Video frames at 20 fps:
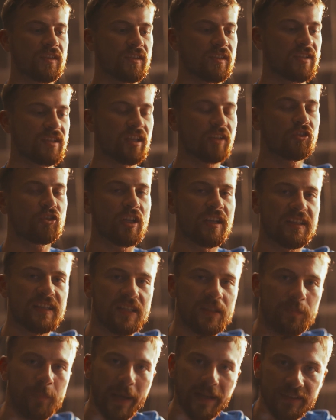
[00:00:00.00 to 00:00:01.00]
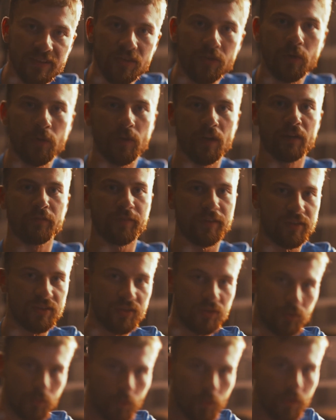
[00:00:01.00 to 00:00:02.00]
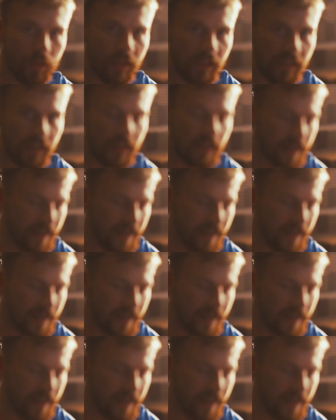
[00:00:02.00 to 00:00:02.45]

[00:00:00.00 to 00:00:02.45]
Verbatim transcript: such a spectacle of a story,